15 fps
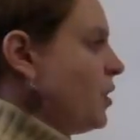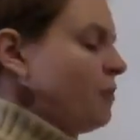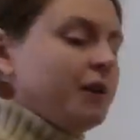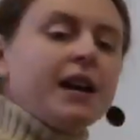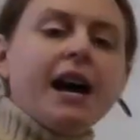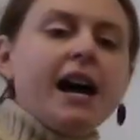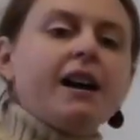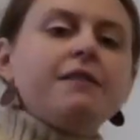When
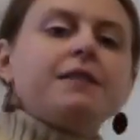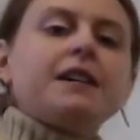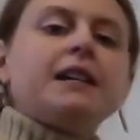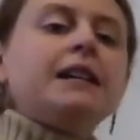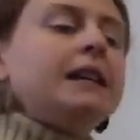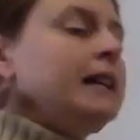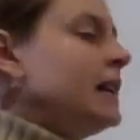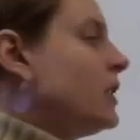I have
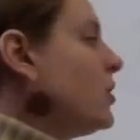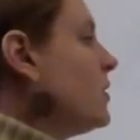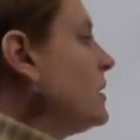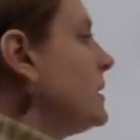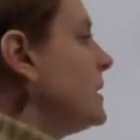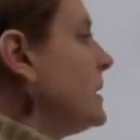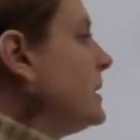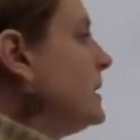clear,
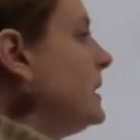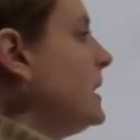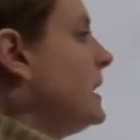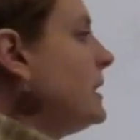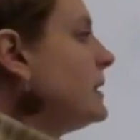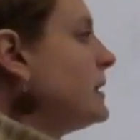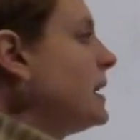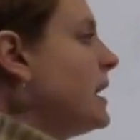
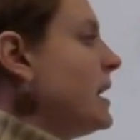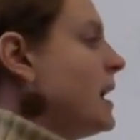distinct,